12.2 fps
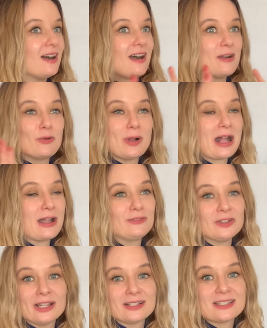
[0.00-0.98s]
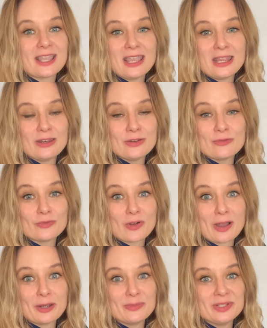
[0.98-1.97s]
I will have like 10
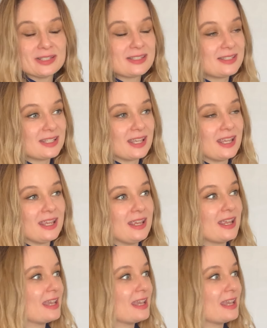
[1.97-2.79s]
vitamin C